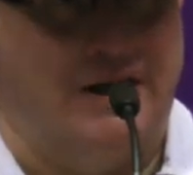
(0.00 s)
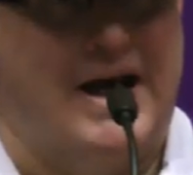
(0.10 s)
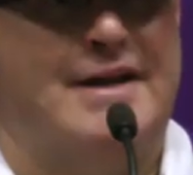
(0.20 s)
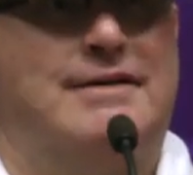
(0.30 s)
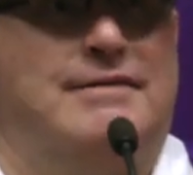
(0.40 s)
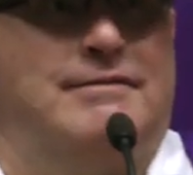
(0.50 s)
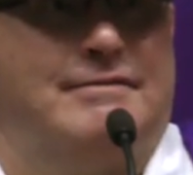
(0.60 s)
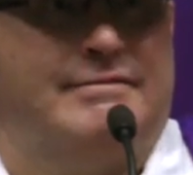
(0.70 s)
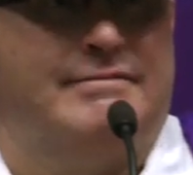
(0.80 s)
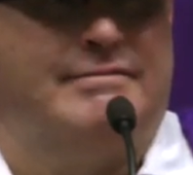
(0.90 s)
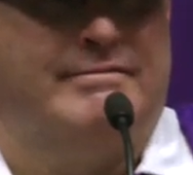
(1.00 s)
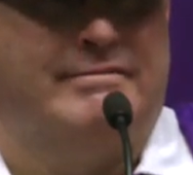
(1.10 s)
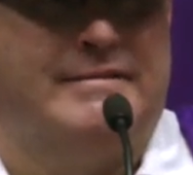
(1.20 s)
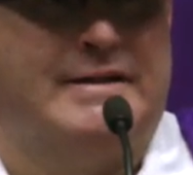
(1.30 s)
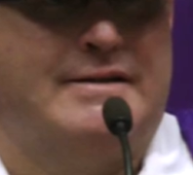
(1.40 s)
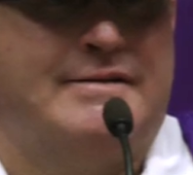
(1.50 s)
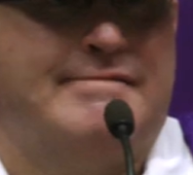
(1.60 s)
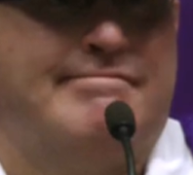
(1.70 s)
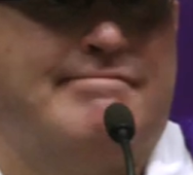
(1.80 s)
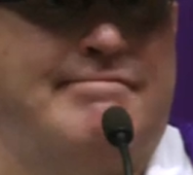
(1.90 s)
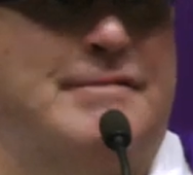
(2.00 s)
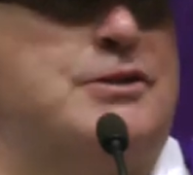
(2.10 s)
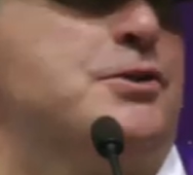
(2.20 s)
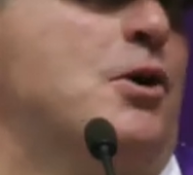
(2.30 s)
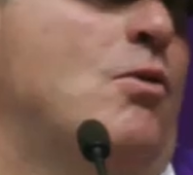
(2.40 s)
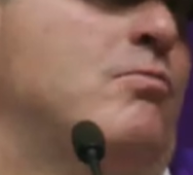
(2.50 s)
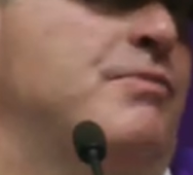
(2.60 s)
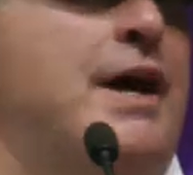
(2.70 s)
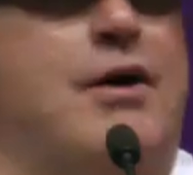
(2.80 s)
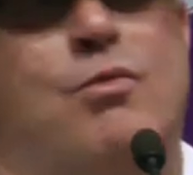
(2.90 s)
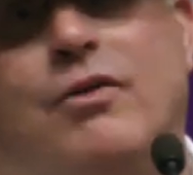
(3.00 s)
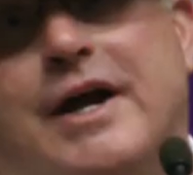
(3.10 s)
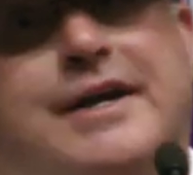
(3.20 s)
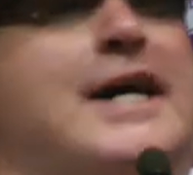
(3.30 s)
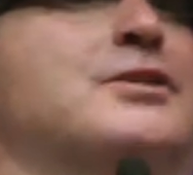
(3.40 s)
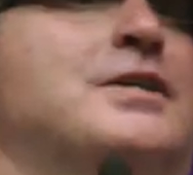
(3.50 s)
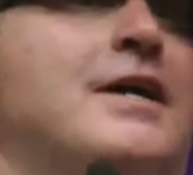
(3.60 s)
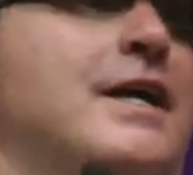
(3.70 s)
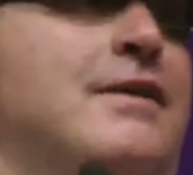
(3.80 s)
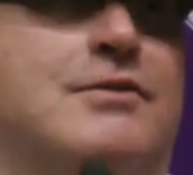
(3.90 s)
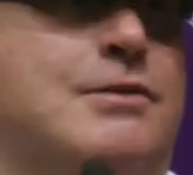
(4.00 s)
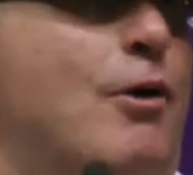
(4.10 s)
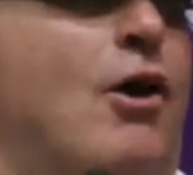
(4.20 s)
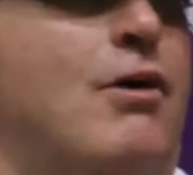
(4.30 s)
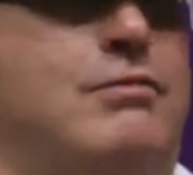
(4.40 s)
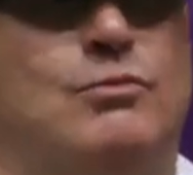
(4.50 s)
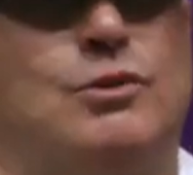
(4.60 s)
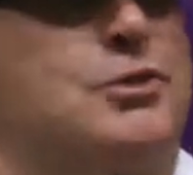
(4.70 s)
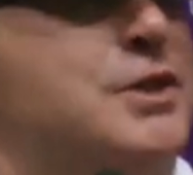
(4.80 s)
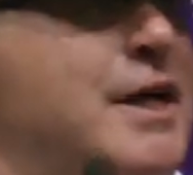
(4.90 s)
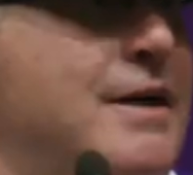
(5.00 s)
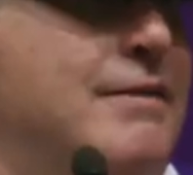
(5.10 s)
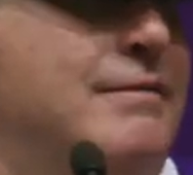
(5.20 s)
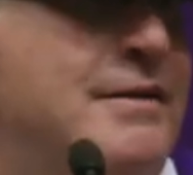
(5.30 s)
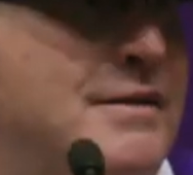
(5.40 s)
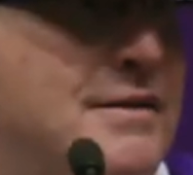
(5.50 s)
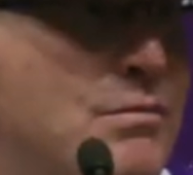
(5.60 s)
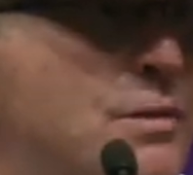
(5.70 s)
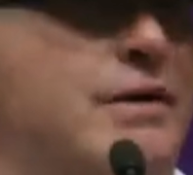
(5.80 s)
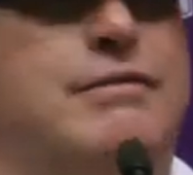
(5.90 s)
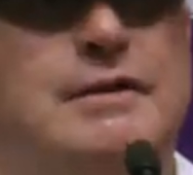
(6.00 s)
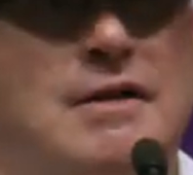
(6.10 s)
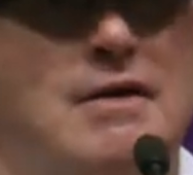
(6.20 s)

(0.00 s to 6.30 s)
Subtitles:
got it. And so now, will they next Sunday, tomorrow, we'll see. But